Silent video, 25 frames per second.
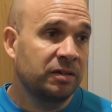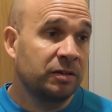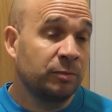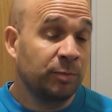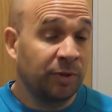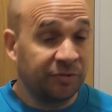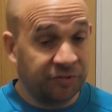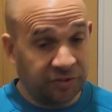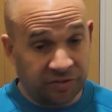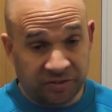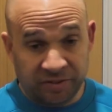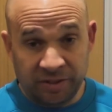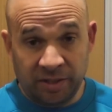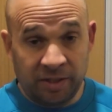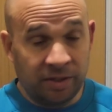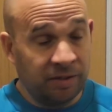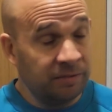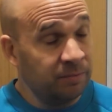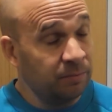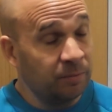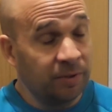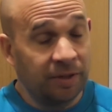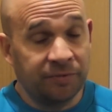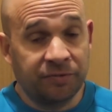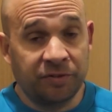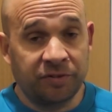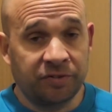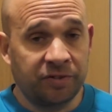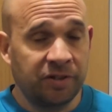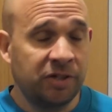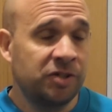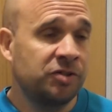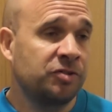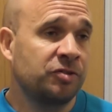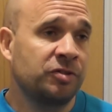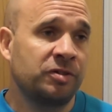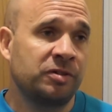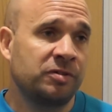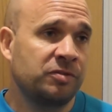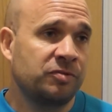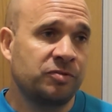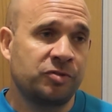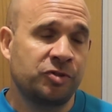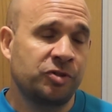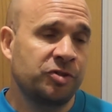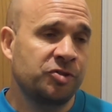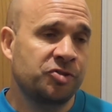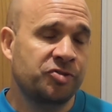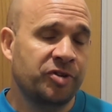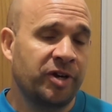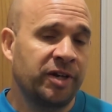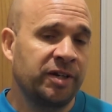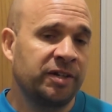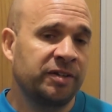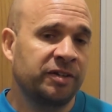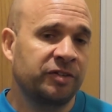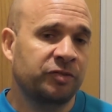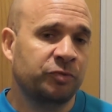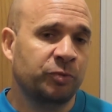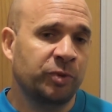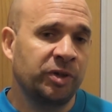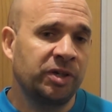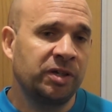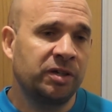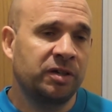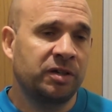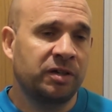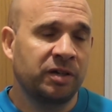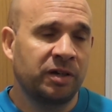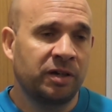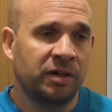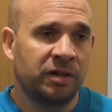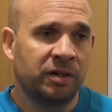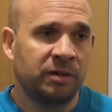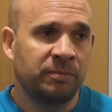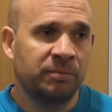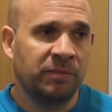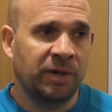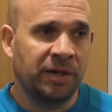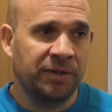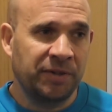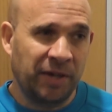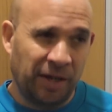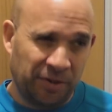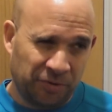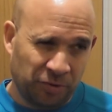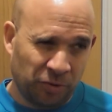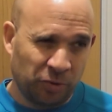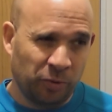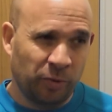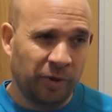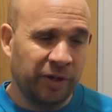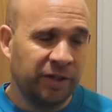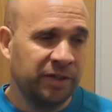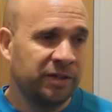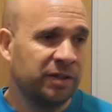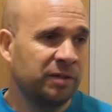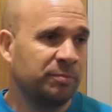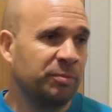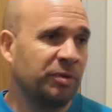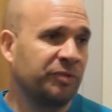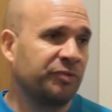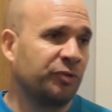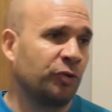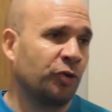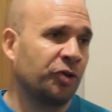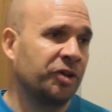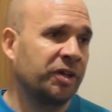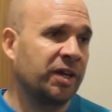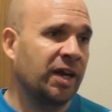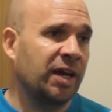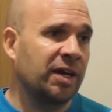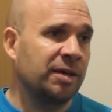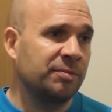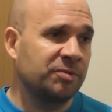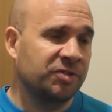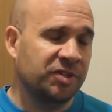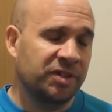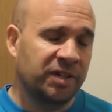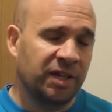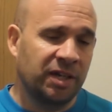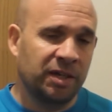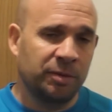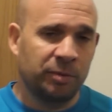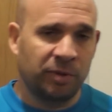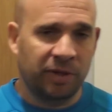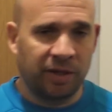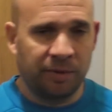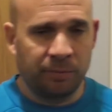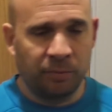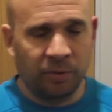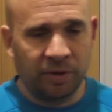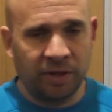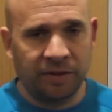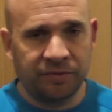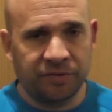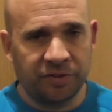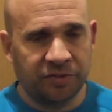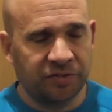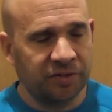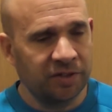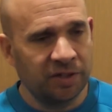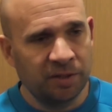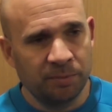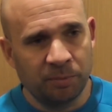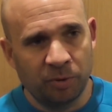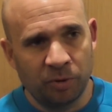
We'll have to see during training this week. I don't know what he did before the game today. We'll have to see.